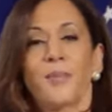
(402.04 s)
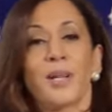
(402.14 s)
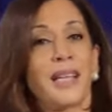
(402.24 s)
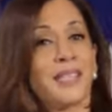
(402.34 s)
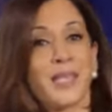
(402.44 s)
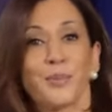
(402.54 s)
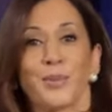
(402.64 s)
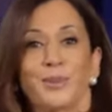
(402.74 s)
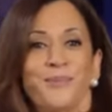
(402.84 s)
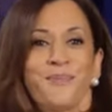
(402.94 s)
Plain and
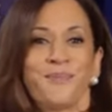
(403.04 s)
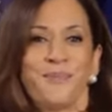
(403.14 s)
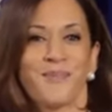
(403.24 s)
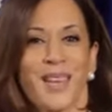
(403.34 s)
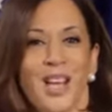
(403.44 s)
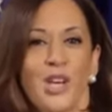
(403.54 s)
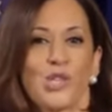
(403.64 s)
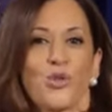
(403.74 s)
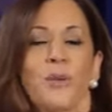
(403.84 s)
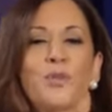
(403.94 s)
simple.
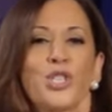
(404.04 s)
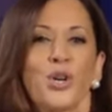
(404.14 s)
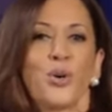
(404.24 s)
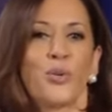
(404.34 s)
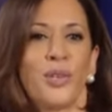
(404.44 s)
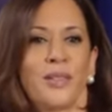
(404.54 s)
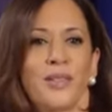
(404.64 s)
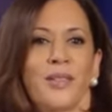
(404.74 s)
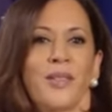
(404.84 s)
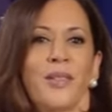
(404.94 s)
Trump showed
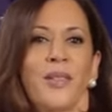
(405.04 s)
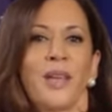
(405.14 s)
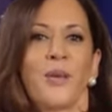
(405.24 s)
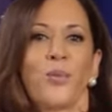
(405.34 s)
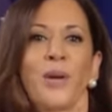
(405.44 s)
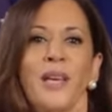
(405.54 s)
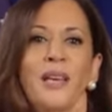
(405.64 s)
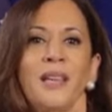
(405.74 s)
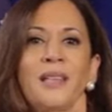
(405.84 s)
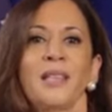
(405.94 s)
that
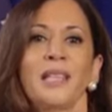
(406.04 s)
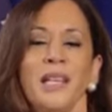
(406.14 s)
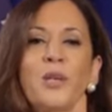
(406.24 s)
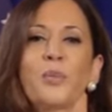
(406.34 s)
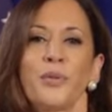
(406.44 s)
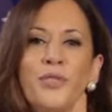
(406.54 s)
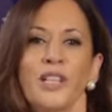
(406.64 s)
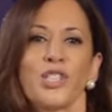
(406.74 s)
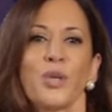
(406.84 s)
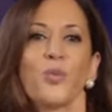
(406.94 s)
we in the legal
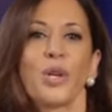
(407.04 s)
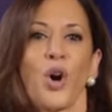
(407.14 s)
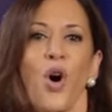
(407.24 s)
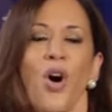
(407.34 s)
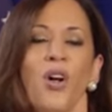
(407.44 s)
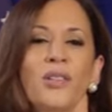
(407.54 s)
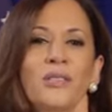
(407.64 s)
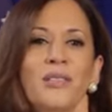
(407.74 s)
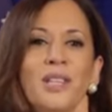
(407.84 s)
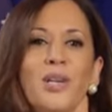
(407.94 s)
profession would call
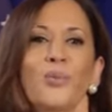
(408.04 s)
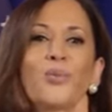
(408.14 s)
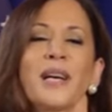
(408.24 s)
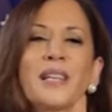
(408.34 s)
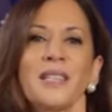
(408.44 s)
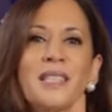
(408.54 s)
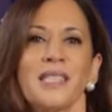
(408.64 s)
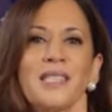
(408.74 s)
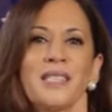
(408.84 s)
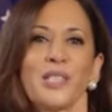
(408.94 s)
a
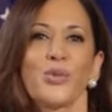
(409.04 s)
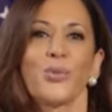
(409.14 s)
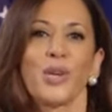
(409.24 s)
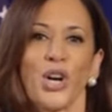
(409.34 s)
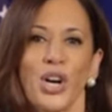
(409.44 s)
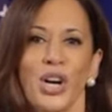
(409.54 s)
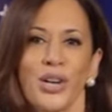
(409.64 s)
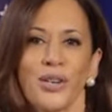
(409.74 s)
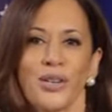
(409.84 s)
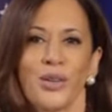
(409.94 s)
reckless
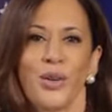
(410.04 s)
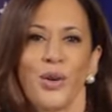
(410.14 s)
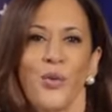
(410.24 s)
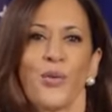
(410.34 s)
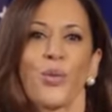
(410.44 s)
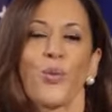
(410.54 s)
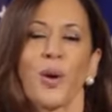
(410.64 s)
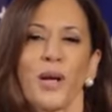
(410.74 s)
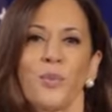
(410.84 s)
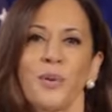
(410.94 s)
disregard for the
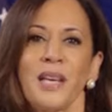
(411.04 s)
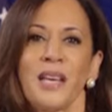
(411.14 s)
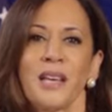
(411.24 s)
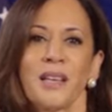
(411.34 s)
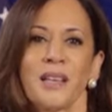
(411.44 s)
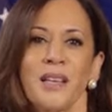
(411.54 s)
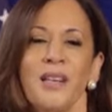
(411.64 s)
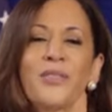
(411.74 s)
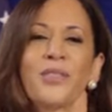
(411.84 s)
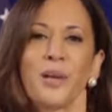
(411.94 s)
well-being
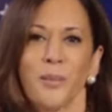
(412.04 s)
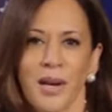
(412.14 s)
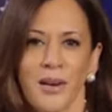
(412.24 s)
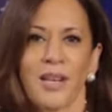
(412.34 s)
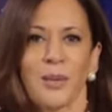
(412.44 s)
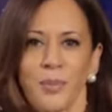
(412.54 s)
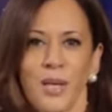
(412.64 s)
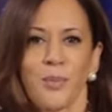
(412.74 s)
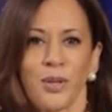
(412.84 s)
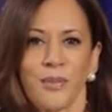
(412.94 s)
of the American
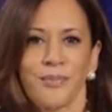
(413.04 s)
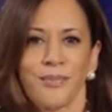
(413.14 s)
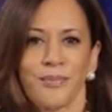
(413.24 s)
people.